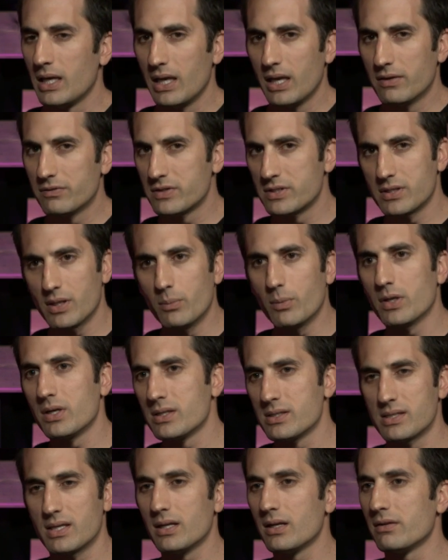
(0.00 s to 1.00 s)
if someone
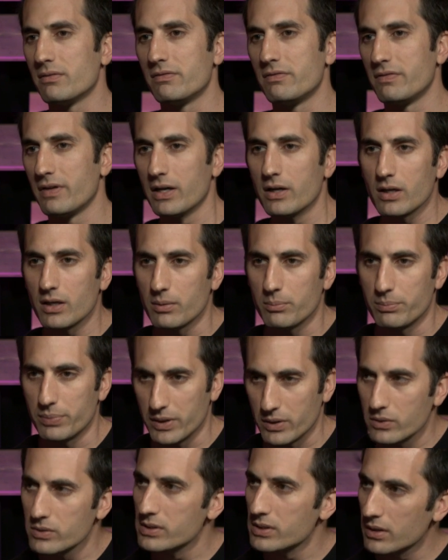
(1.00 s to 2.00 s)
is in a very
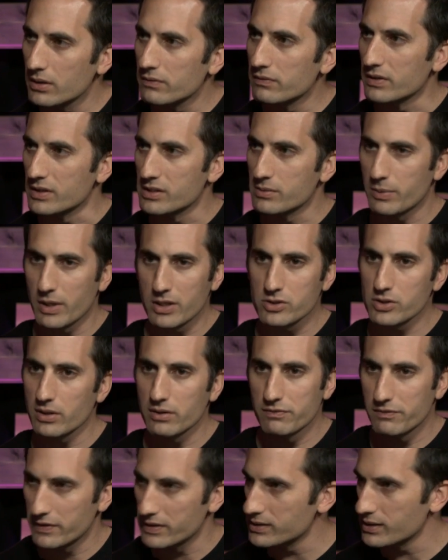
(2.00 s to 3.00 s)
abusive,
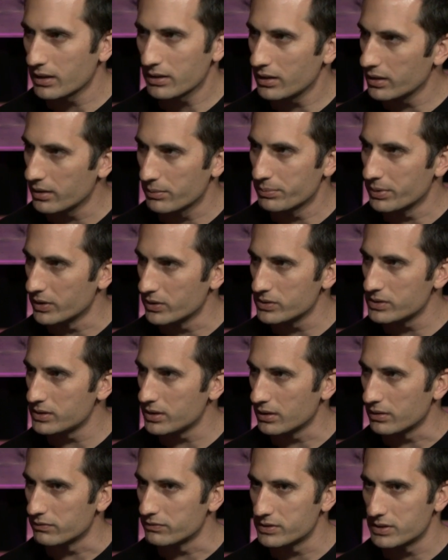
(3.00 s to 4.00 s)
especially physically
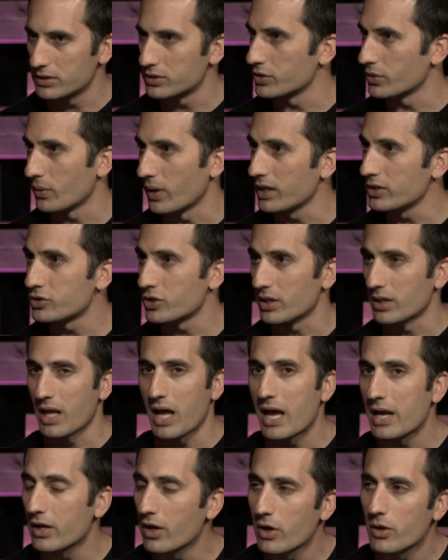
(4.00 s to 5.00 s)
abusive situation,
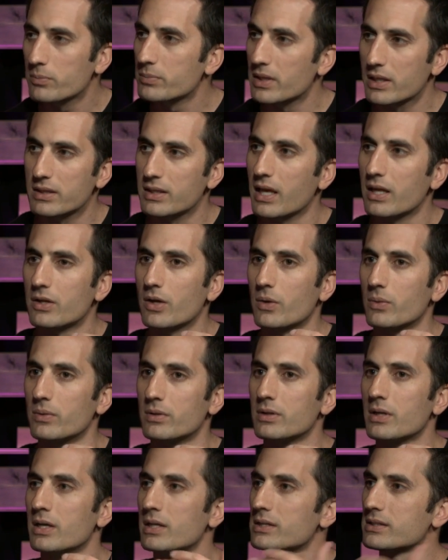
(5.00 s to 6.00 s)
I hope that they don't
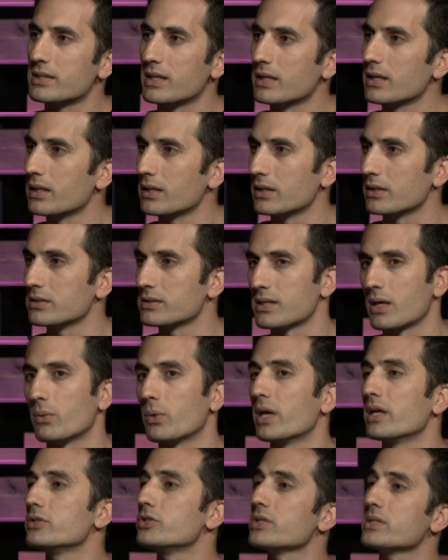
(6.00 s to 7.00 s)
sit in there and say,
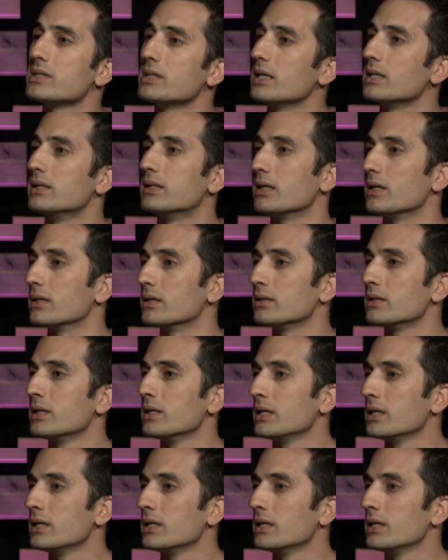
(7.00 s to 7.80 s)
"Well, I just need to